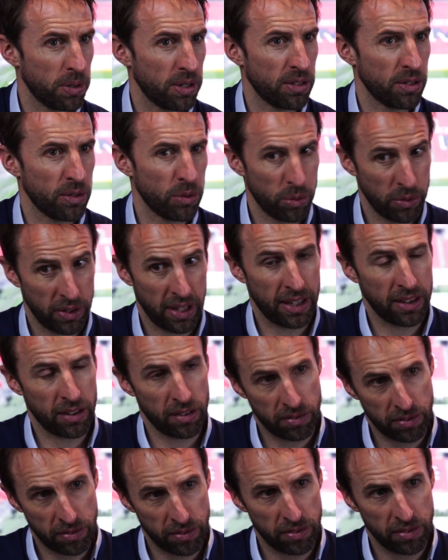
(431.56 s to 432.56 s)
but all the
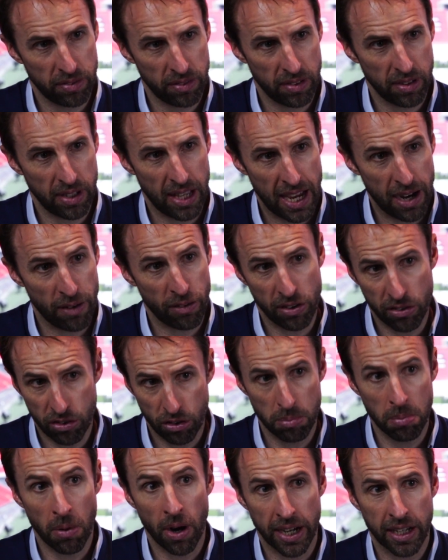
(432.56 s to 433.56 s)
other areas
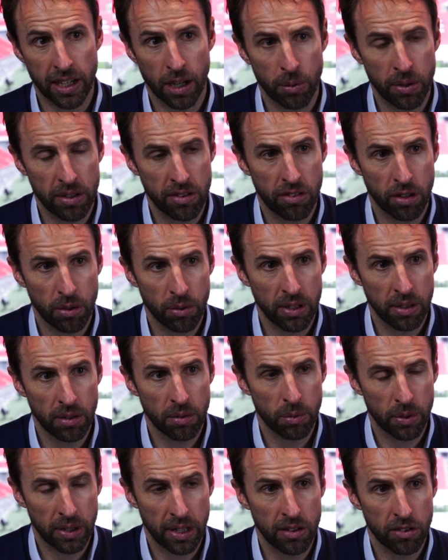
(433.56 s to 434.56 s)
you might go into
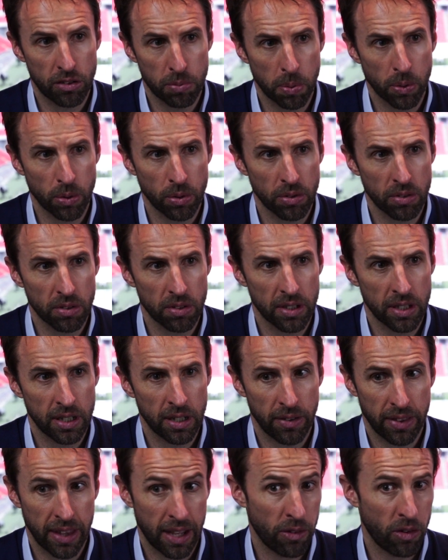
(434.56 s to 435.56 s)
within sport.
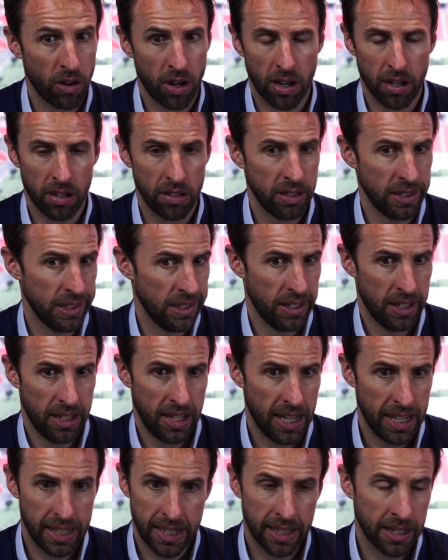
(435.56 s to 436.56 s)
There are
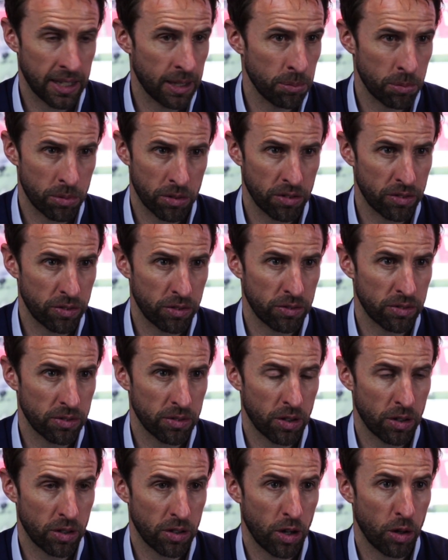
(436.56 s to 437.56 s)
any number of
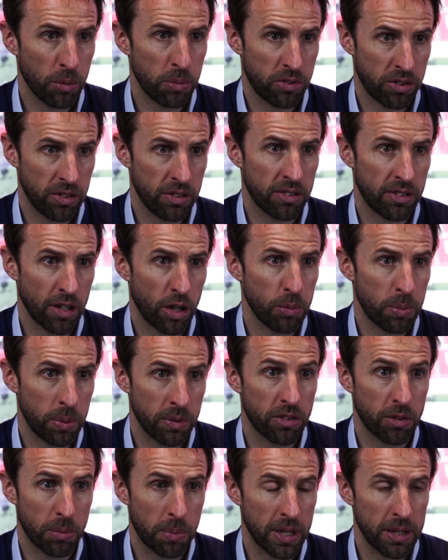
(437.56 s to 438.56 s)
options
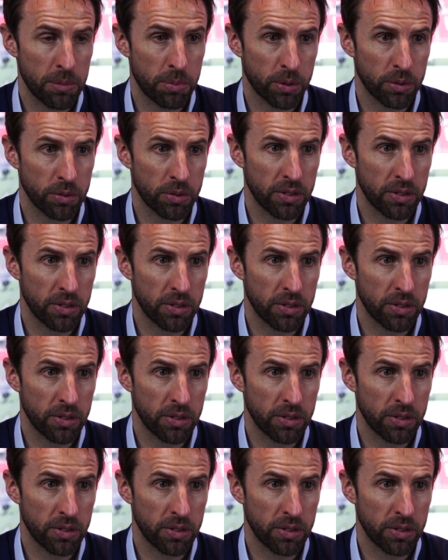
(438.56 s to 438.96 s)
open to people